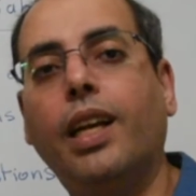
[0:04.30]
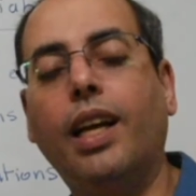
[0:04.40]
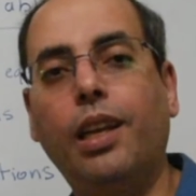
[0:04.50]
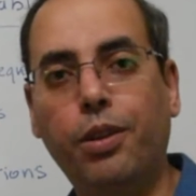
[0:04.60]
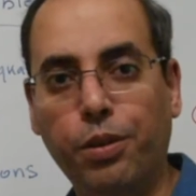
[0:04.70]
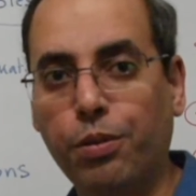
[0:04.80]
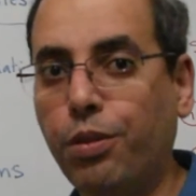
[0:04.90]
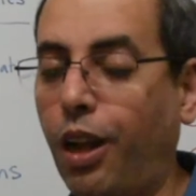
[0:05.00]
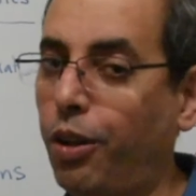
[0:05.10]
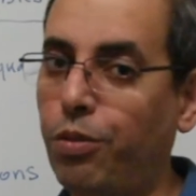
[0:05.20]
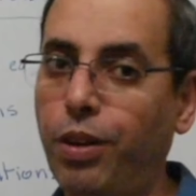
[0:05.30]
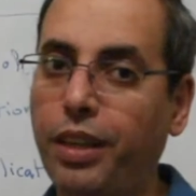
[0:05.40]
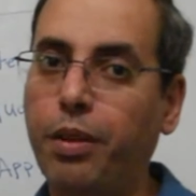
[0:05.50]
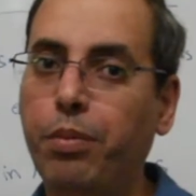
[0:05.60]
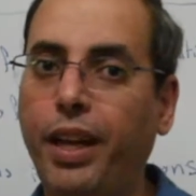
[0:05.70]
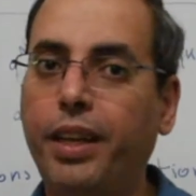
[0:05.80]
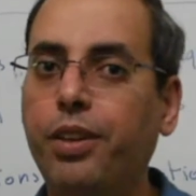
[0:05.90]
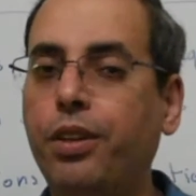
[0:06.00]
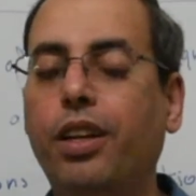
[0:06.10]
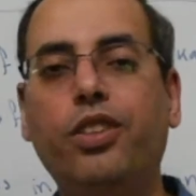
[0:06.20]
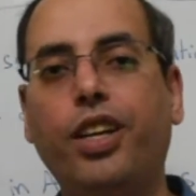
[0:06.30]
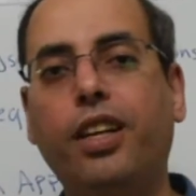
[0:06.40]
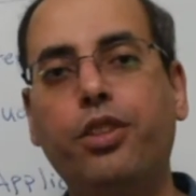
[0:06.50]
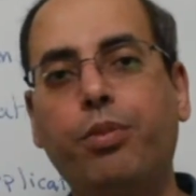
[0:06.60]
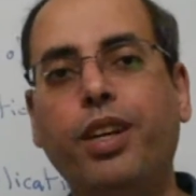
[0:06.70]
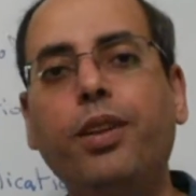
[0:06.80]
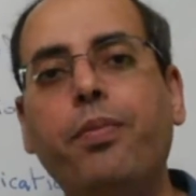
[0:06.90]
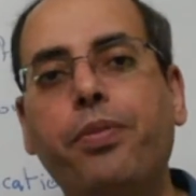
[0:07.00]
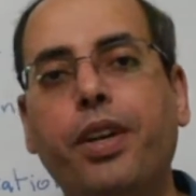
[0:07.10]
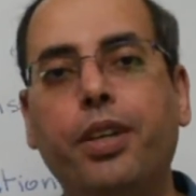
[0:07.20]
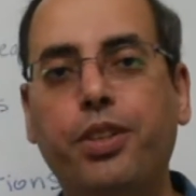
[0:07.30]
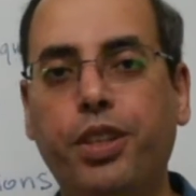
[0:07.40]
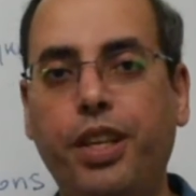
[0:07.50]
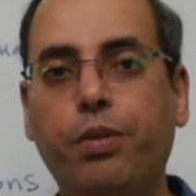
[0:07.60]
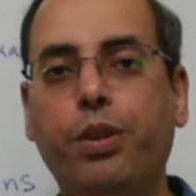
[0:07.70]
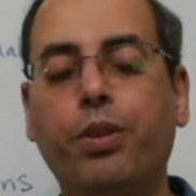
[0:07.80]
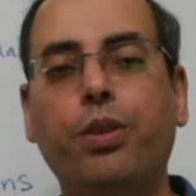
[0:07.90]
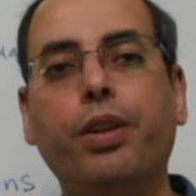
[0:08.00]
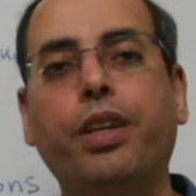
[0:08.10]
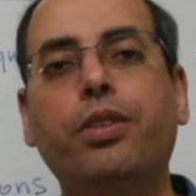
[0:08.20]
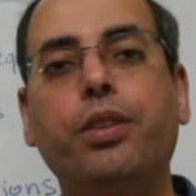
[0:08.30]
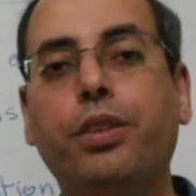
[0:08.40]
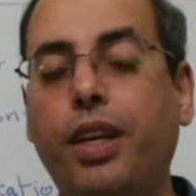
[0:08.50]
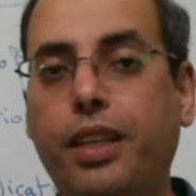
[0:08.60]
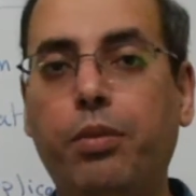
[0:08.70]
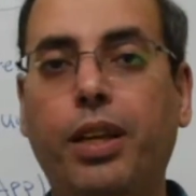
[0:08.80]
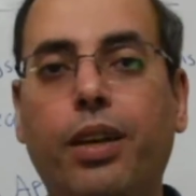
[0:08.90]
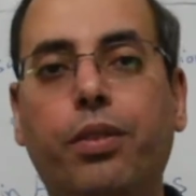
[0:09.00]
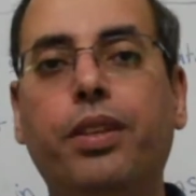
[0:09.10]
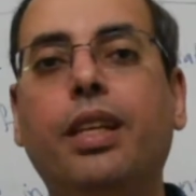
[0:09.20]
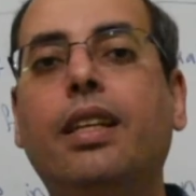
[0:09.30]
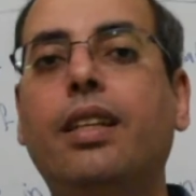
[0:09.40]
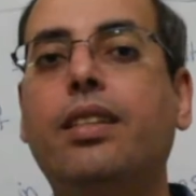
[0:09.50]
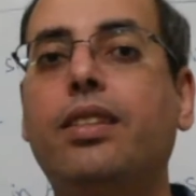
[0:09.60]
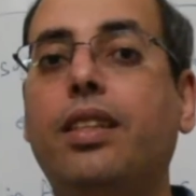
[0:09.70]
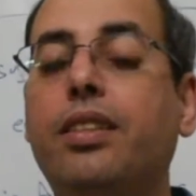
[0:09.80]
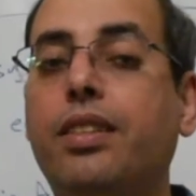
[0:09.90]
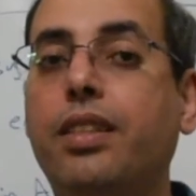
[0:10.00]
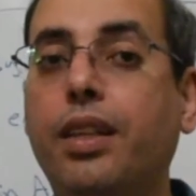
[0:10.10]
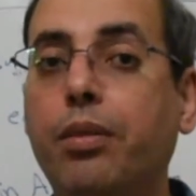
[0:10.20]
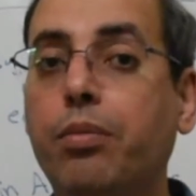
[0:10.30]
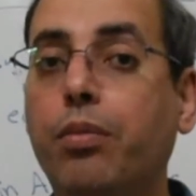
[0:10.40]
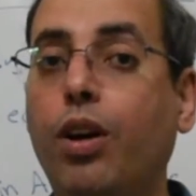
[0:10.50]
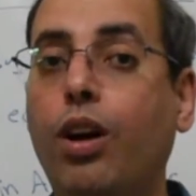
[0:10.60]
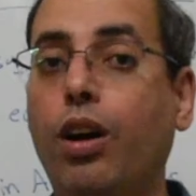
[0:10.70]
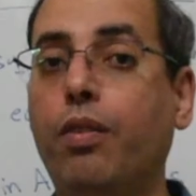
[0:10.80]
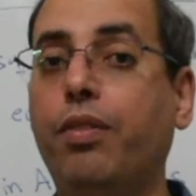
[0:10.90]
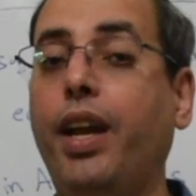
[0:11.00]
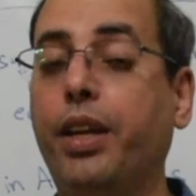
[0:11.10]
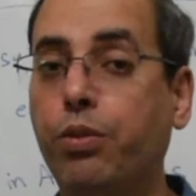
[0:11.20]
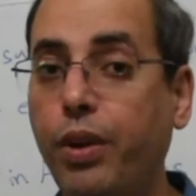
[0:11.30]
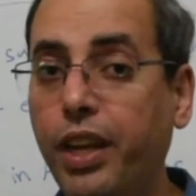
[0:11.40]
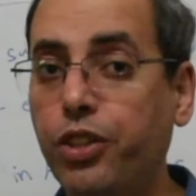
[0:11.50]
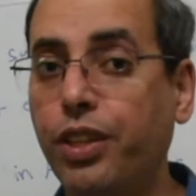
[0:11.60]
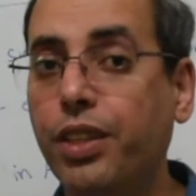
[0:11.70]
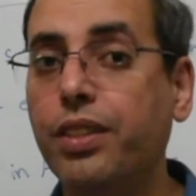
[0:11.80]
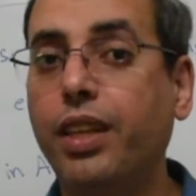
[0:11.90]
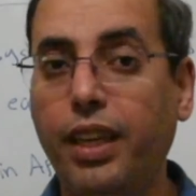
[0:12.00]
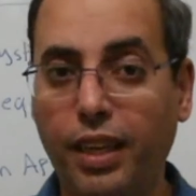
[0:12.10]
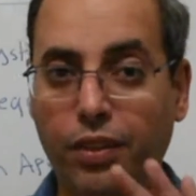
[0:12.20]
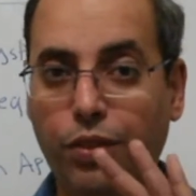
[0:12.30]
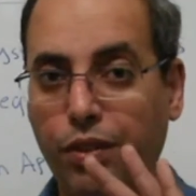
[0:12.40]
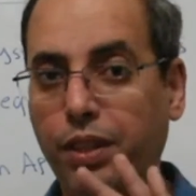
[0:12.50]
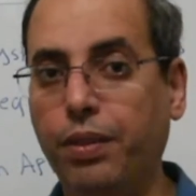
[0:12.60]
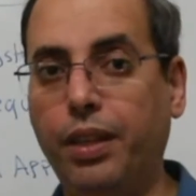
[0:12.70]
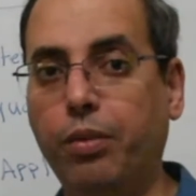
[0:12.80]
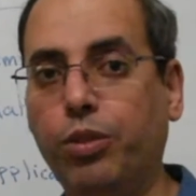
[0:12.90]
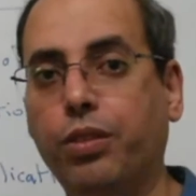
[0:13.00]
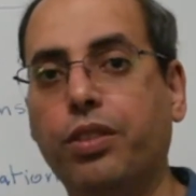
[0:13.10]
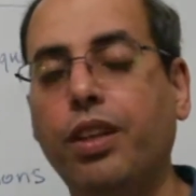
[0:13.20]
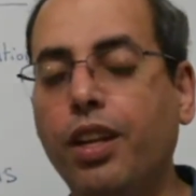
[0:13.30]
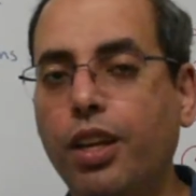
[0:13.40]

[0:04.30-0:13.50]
Hello, welcome back in College Algebra. Today we're going to talk about system of equations in three variables.